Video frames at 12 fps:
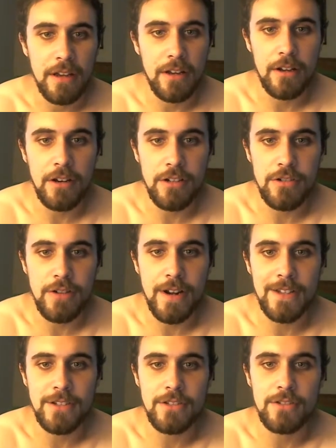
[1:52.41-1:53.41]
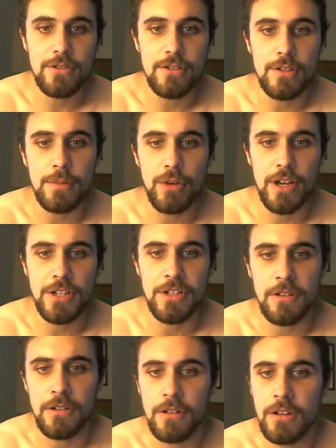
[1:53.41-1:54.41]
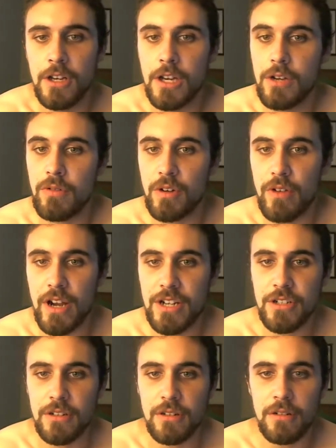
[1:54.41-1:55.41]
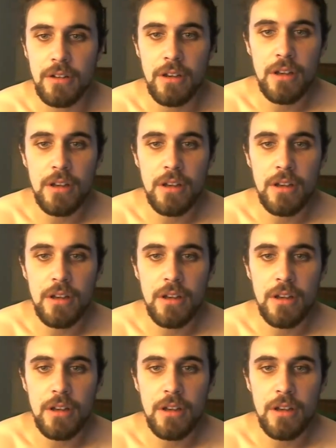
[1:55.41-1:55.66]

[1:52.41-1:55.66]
in contrast to suppression, regression,